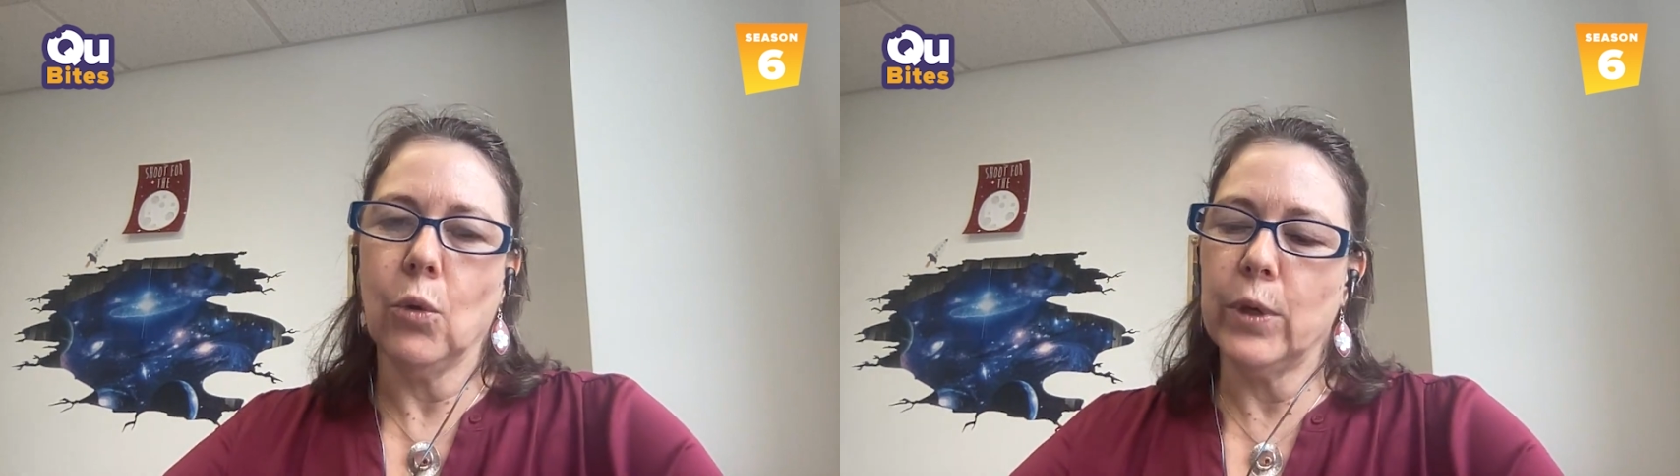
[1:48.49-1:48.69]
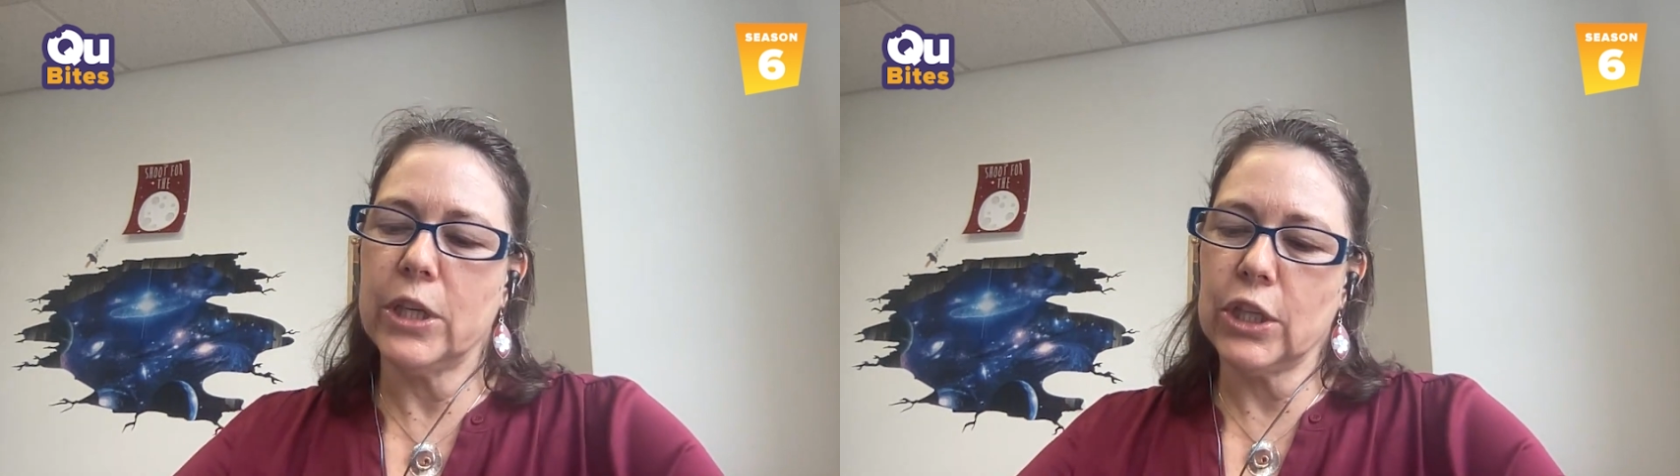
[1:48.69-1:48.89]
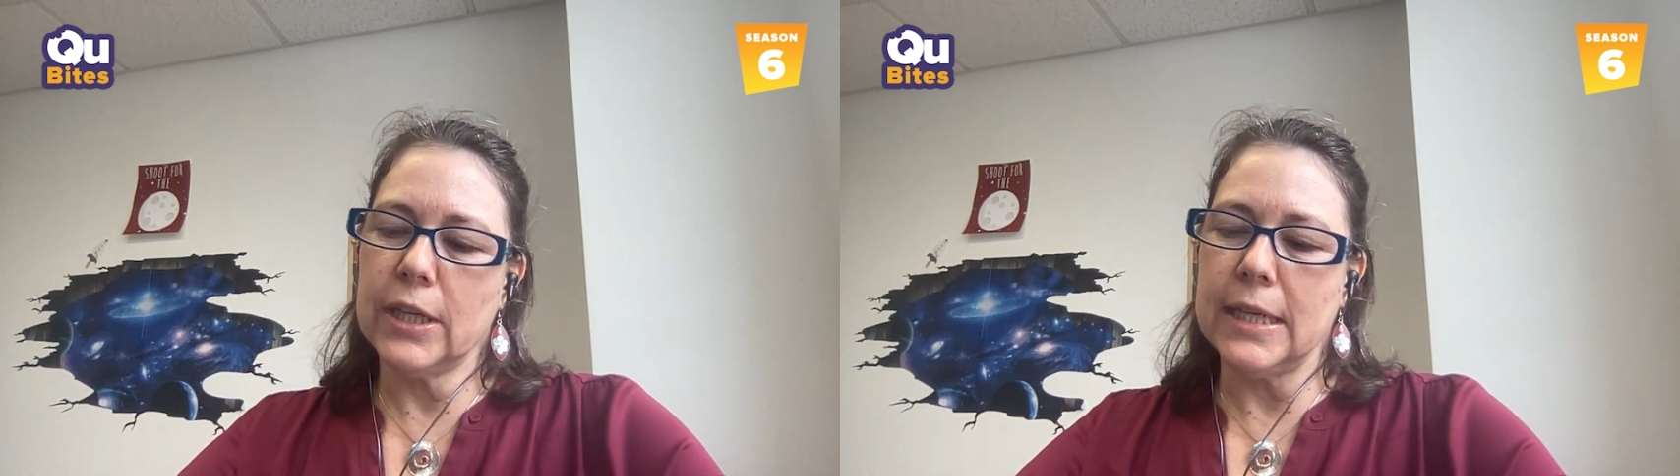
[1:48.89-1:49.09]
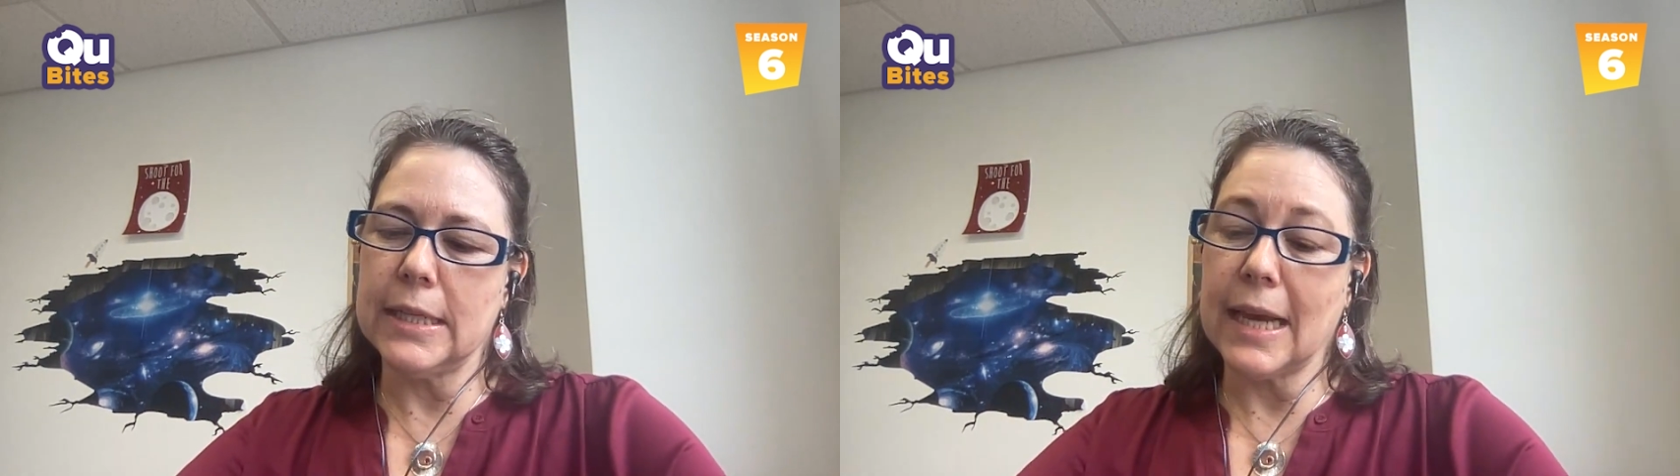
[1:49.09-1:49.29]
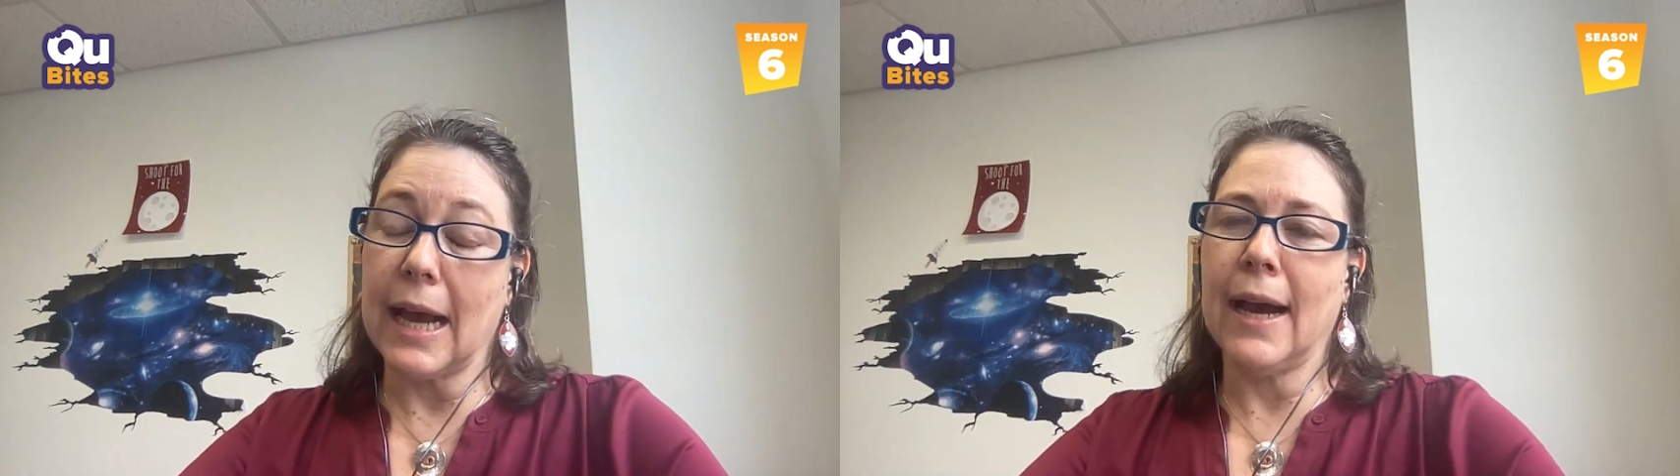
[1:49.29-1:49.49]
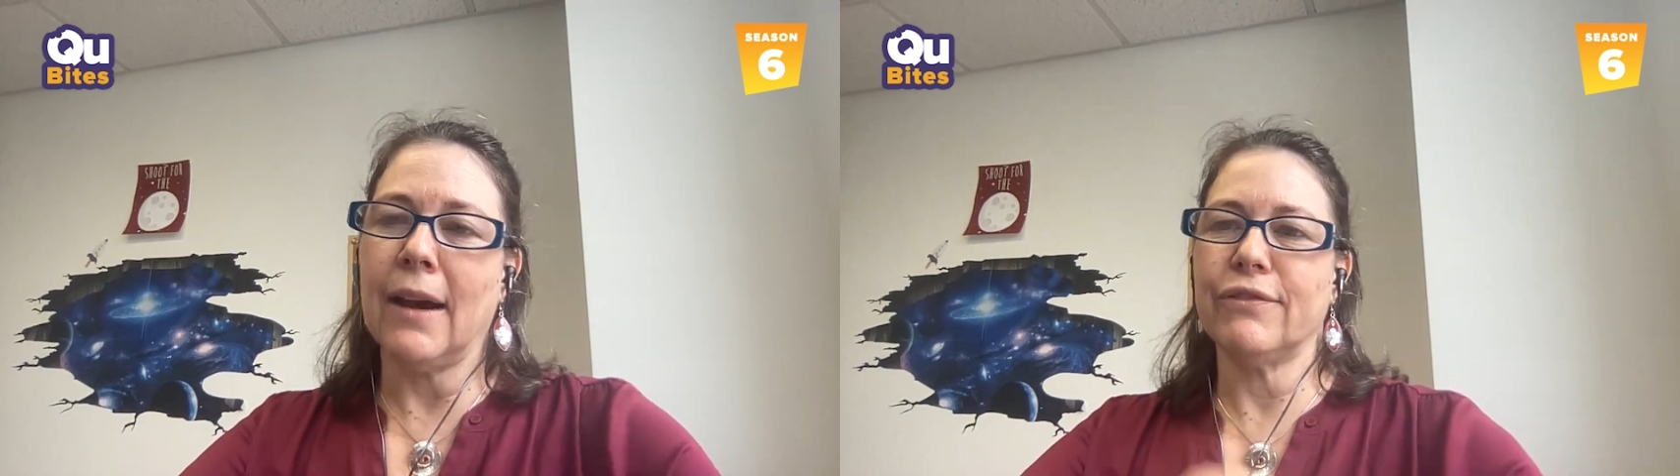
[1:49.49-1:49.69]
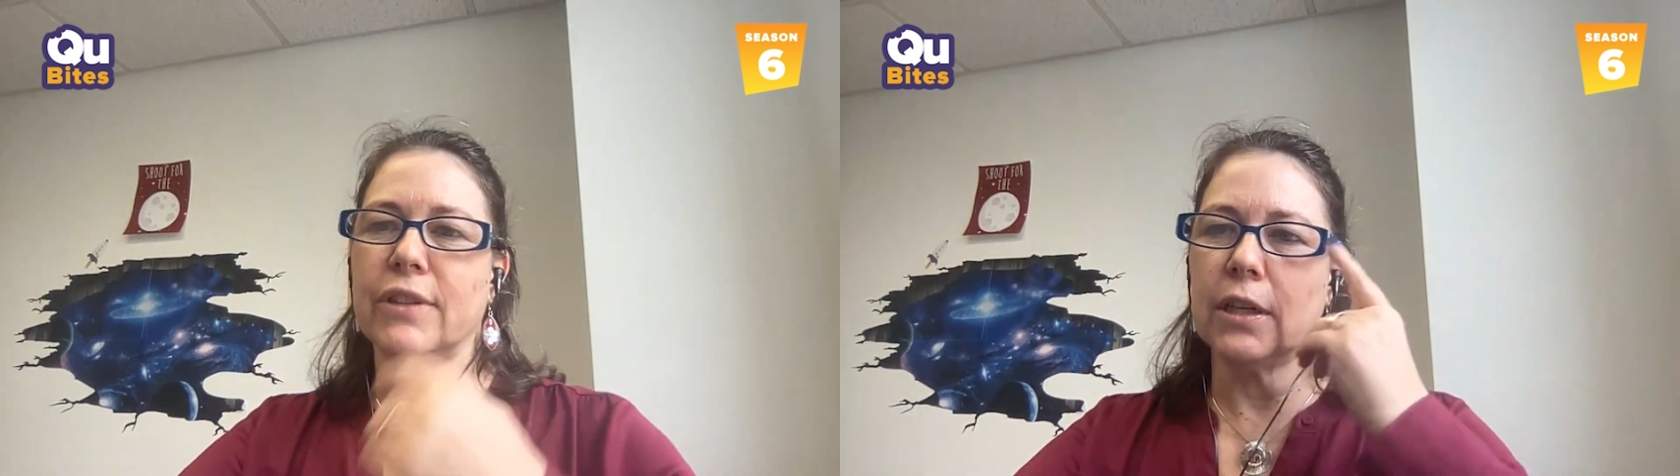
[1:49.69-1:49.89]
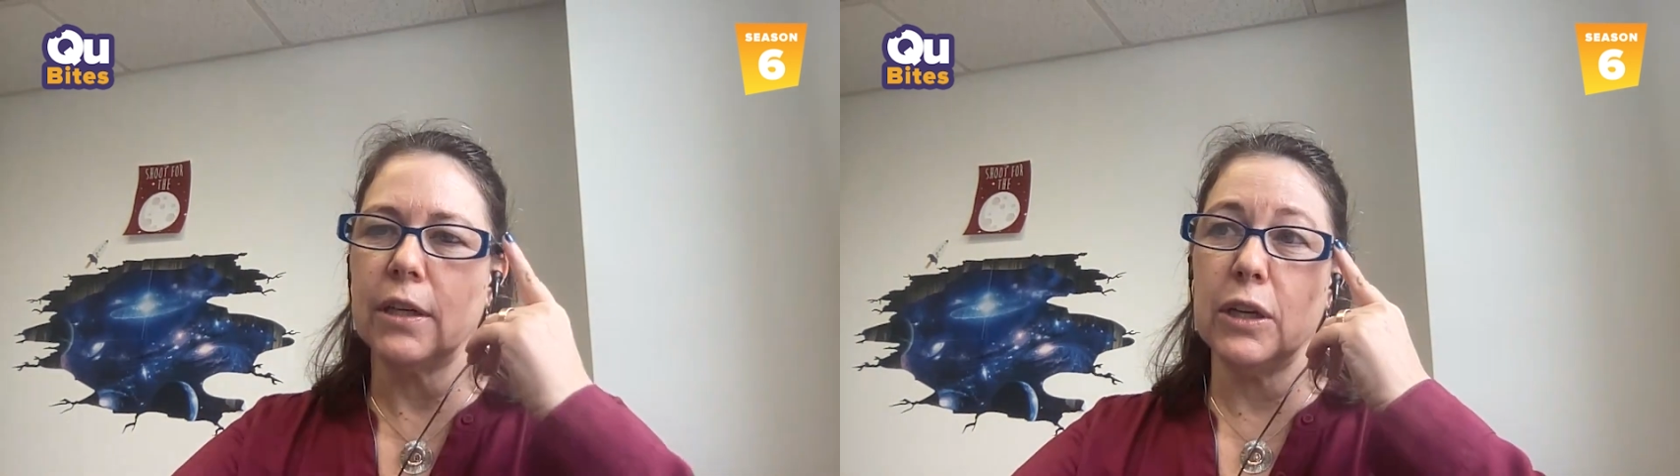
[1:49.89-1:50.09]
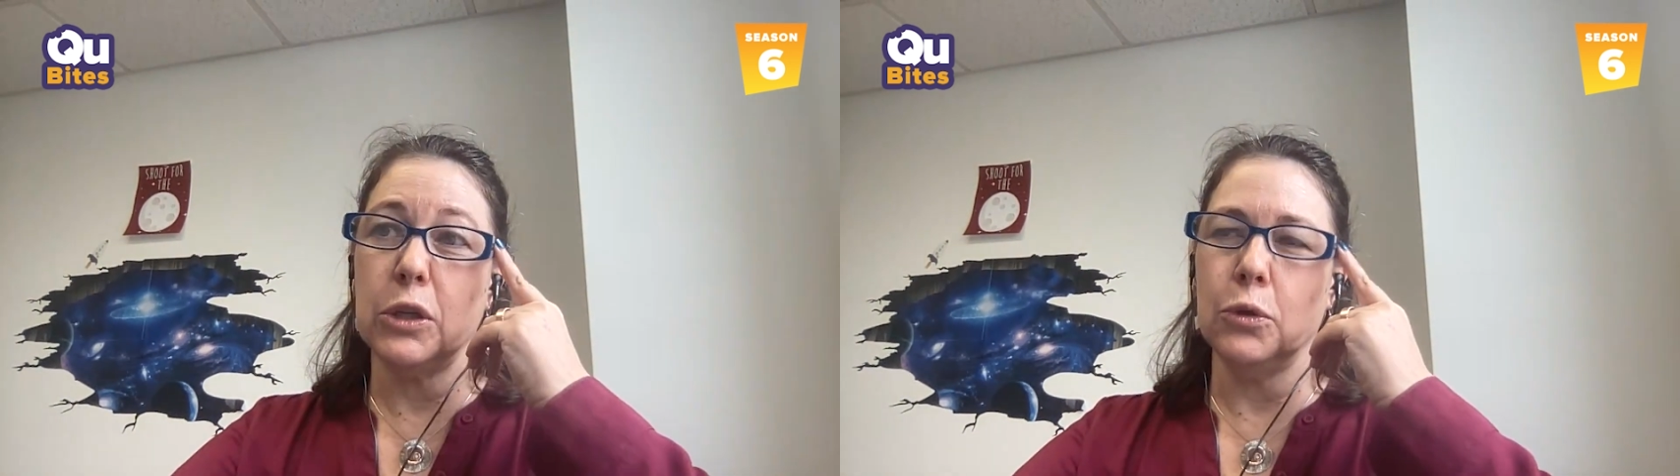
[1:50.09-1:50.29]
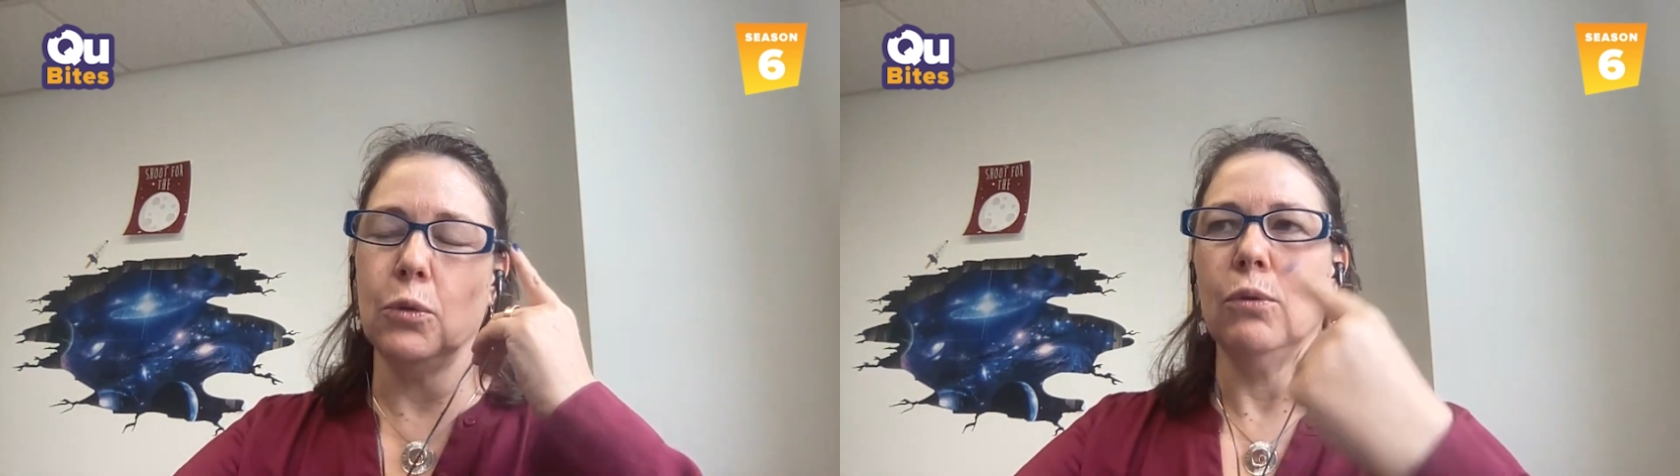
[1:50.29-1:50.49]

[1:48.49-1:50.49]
which is after you